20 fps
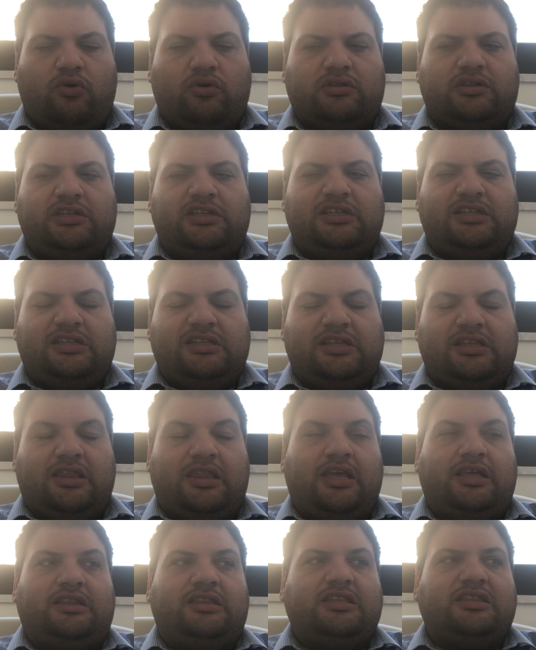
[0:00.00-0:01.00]
or
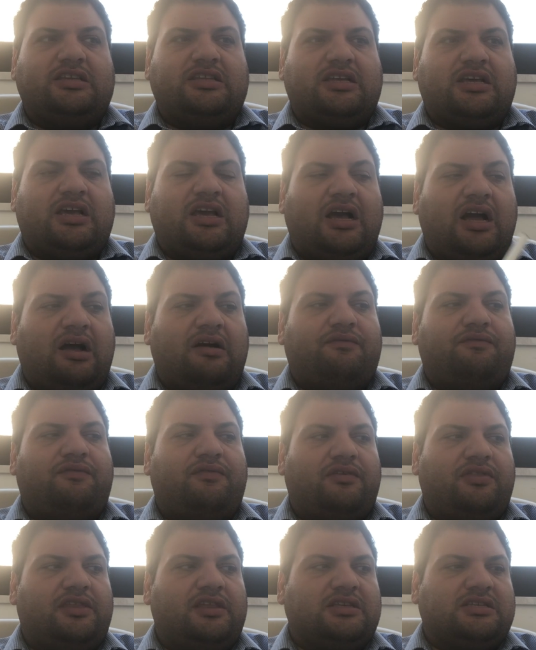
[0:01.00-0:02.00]
they didn't have
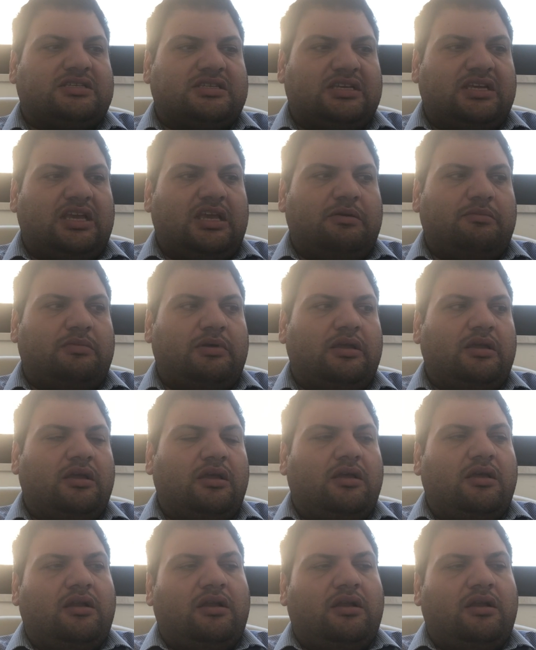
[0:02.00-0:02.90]
the same